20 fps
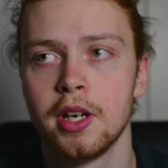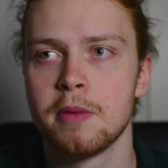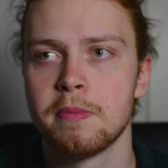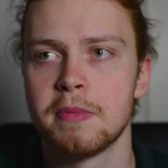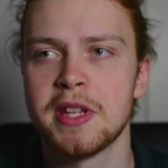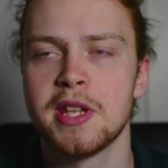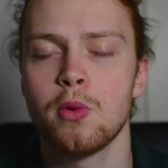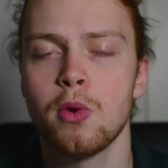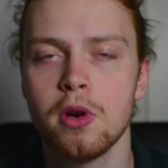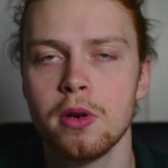
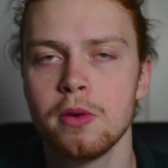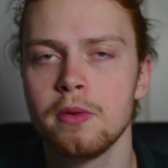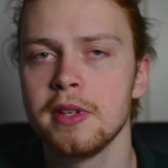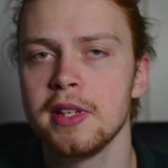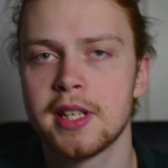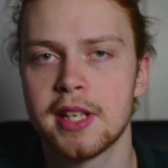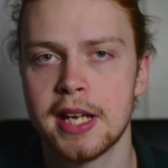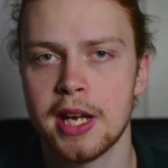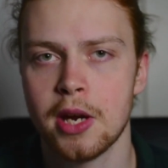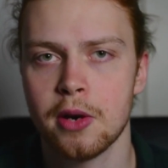But they weren't
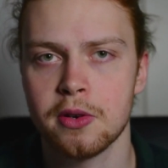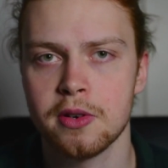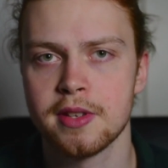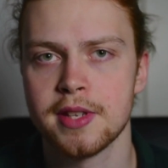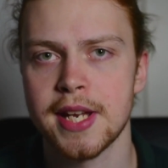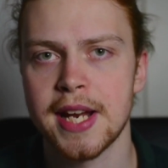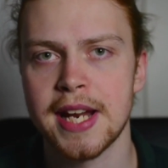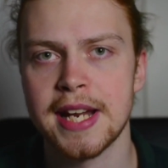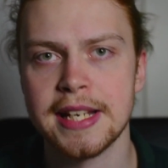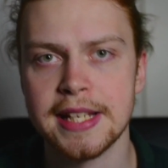really characters
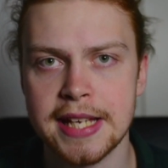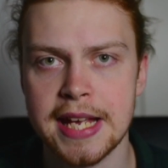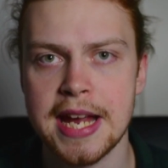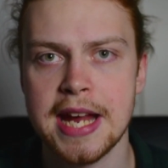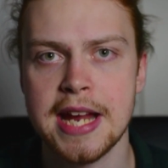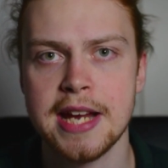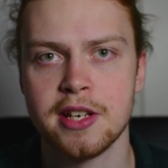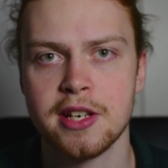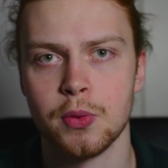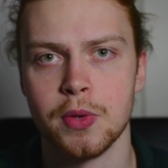that I
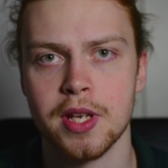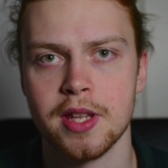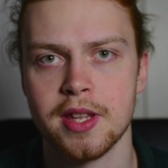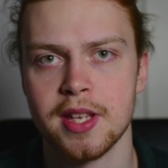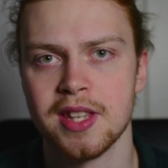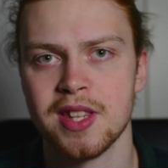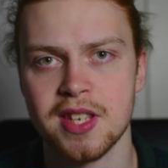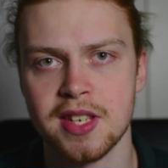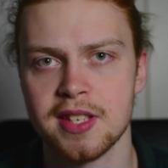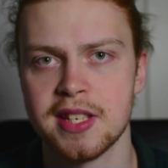engaged with
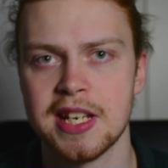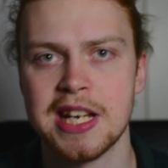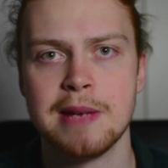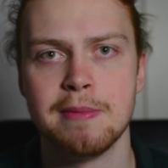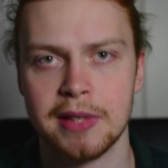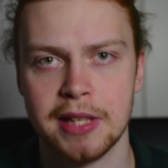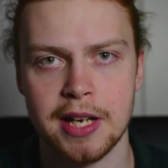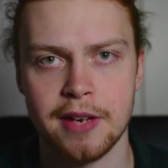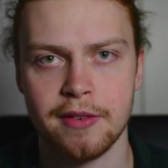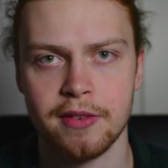at the same
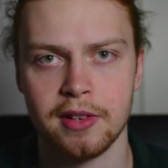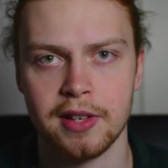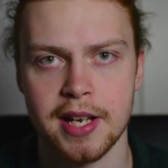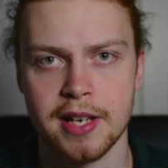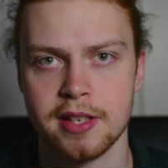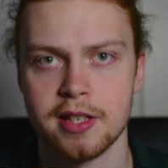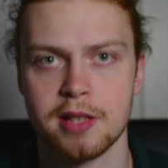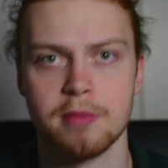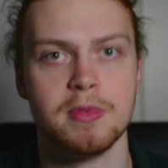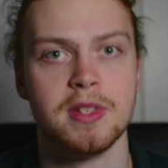level
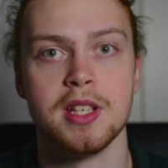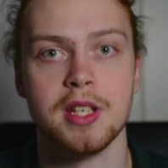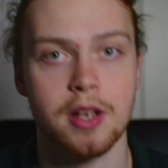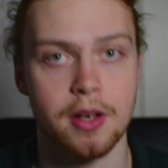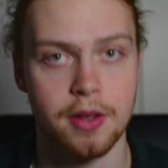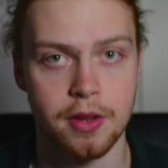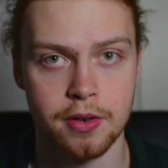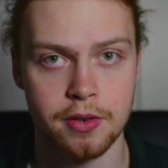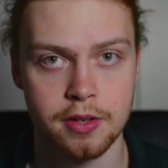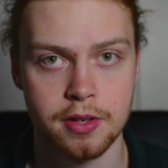as some of the
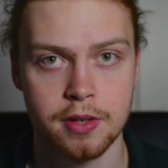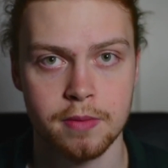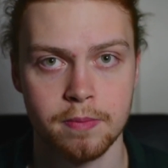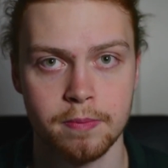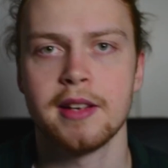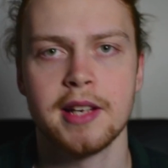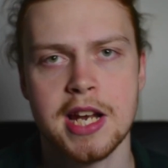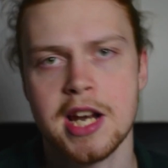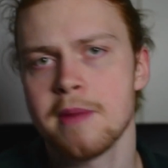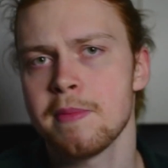others.
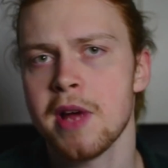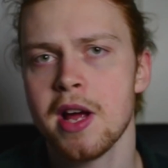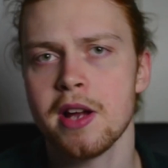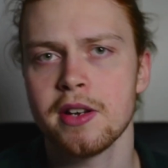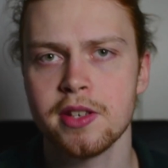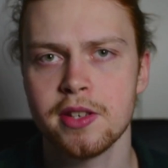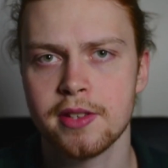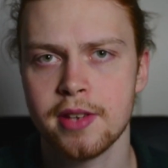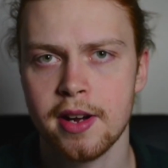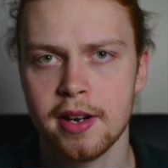And I'm not
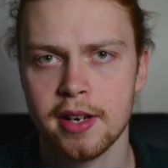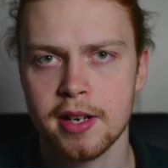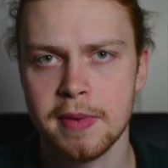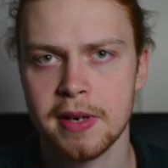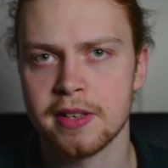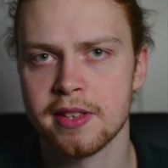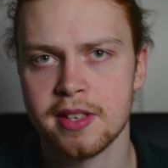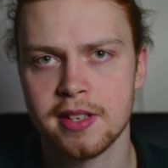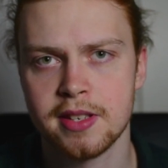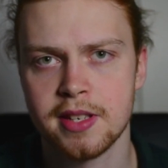just talking
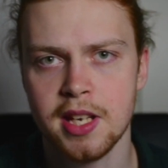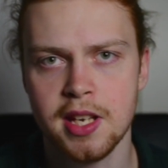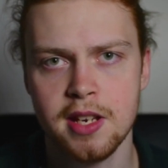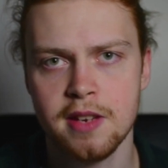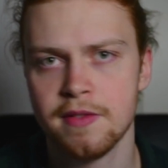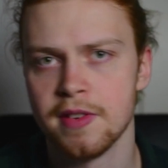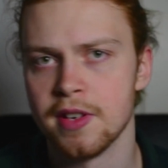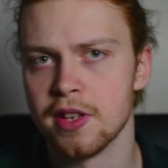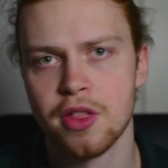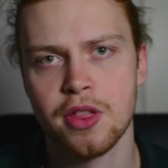about
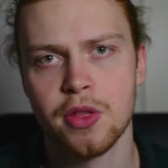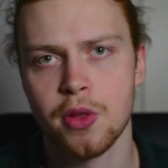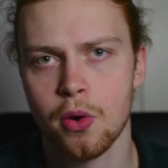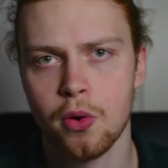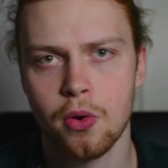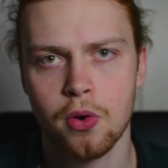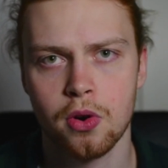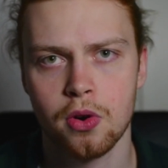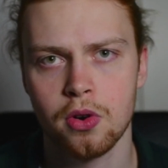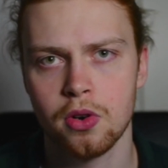Steve and
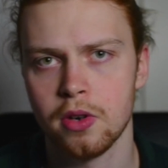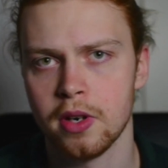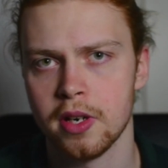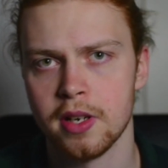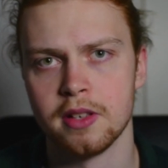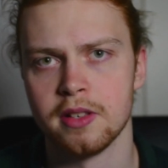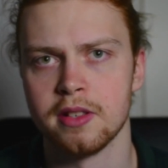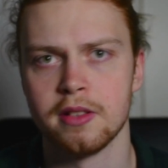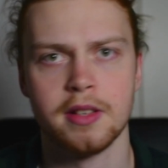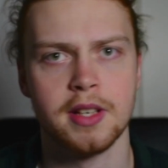Thor
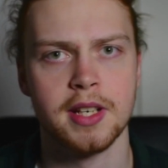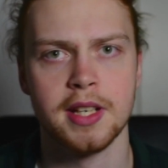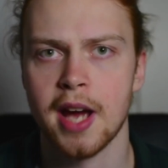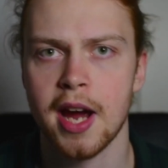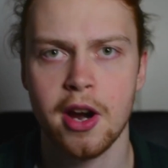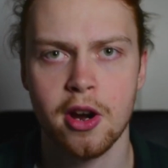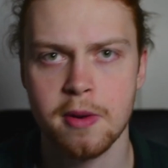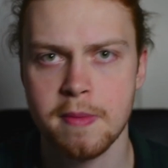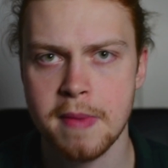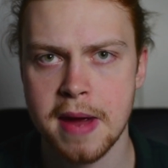and
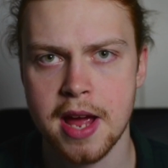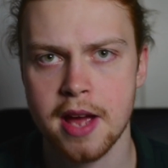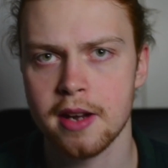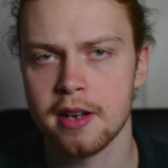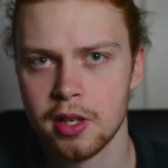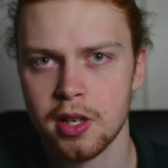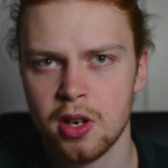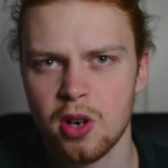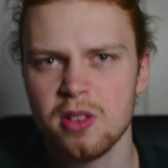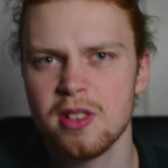Iron
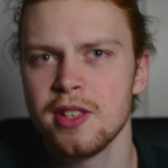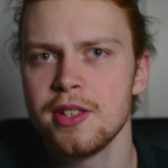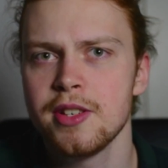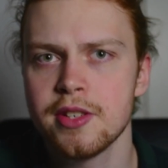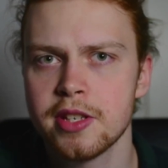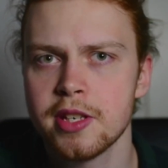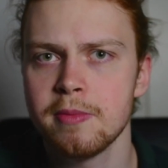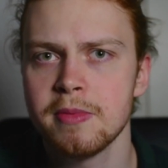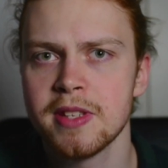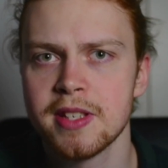Man. Was it
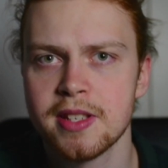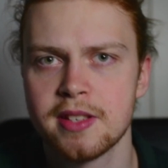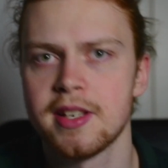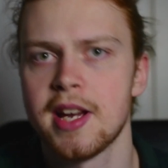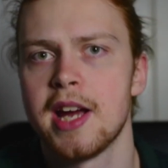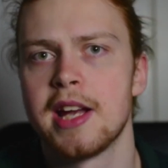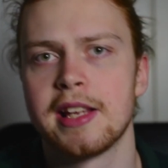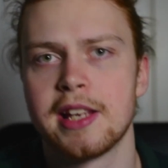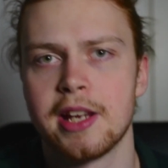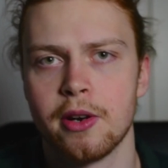just some of the
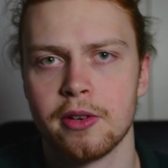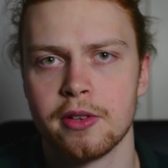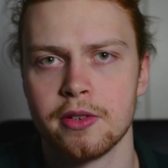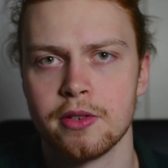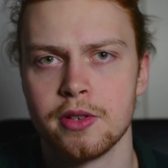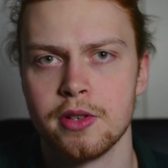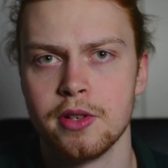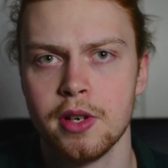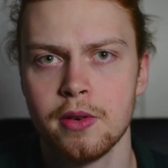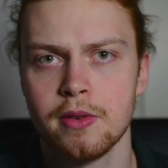side
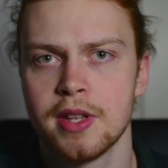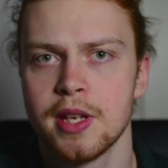characters, you know?